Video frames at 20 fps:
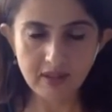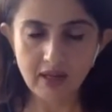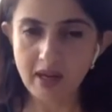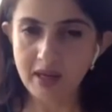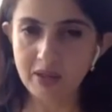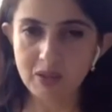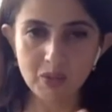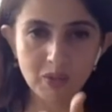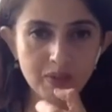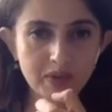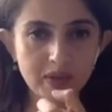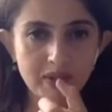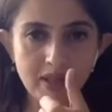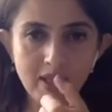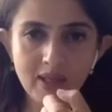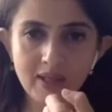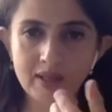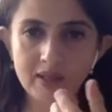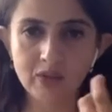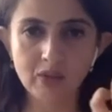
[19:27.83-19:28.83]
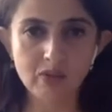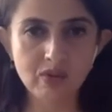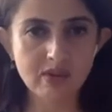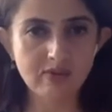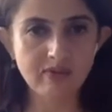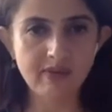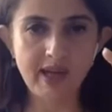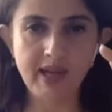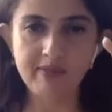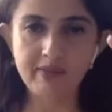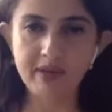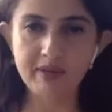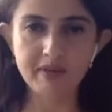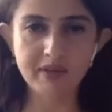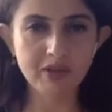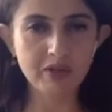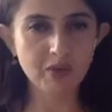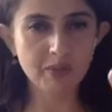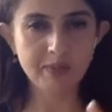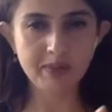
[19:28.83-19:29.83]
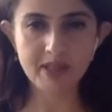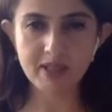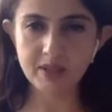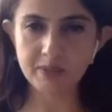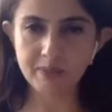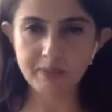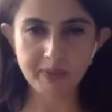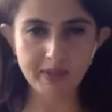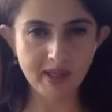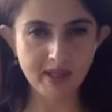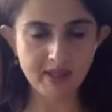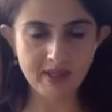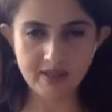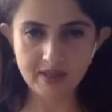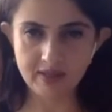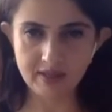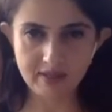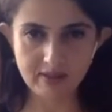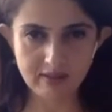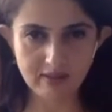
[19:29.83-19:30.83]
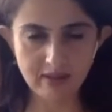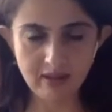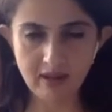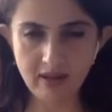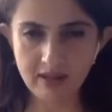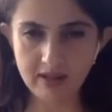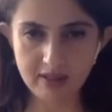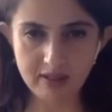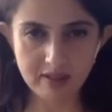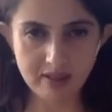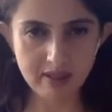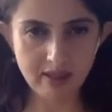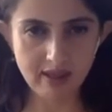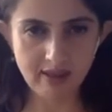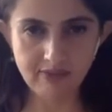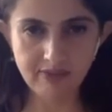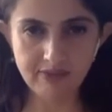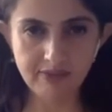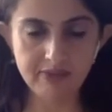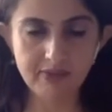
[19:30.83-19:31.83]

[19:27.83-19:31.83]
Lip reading: I don't think those 500 rupee sprays are safe.